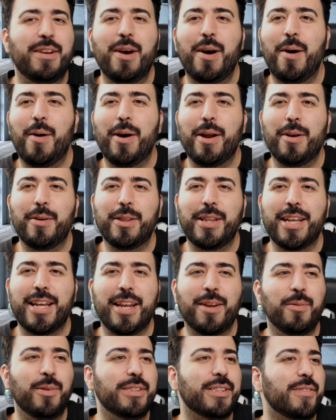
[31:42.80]
but no, I don't
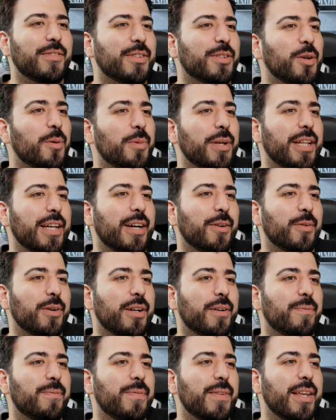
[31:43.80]
think anyone's ever told me that
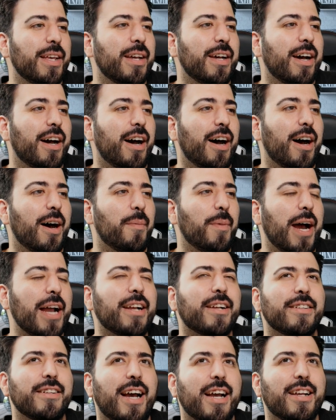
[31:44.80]
one. Um, I
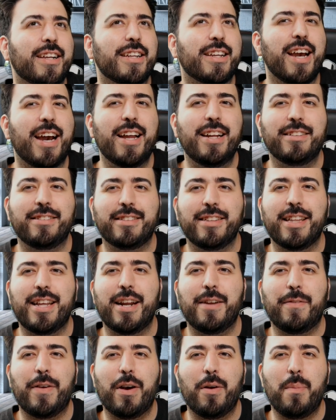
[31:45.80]
could I could kind of see
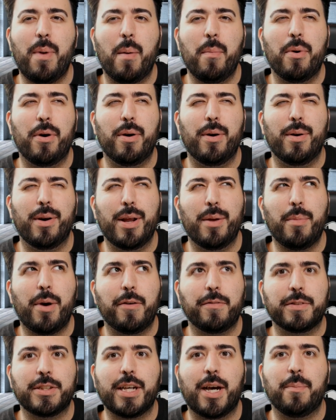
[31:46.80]
that if I remember him
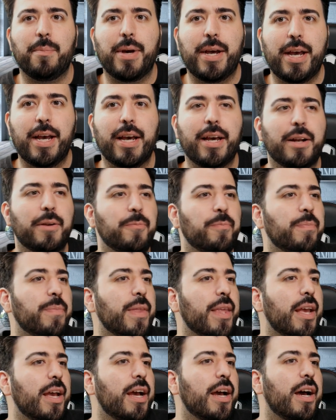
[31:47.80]
off the top of my head.
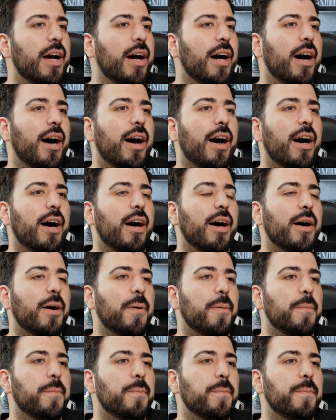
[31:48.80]

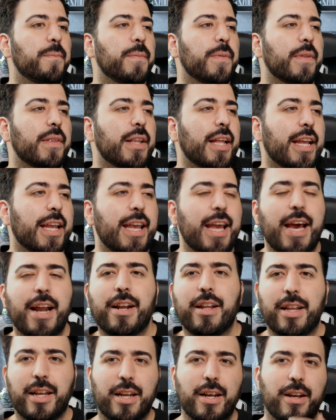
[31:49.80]
Um, like he
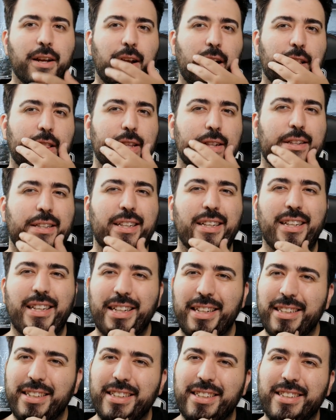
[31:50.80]
had a like a I th-
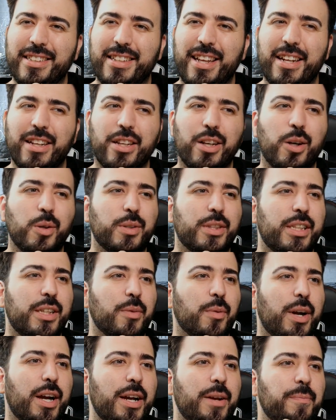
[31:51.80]
he he just had the
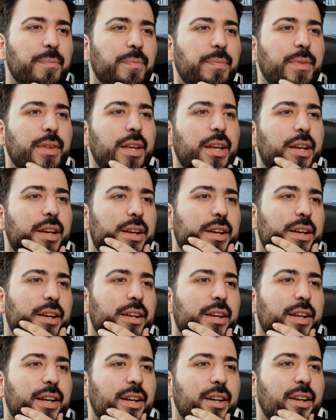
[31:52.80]
goatee, right?
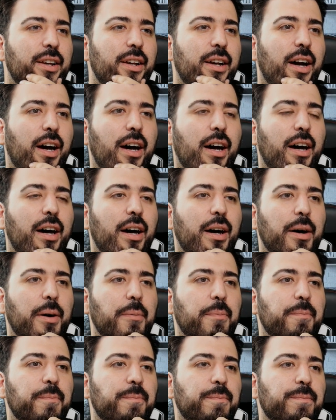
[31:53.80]

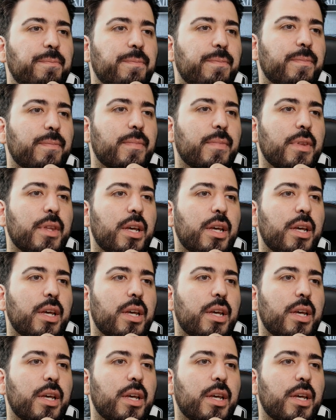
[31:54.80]
Um,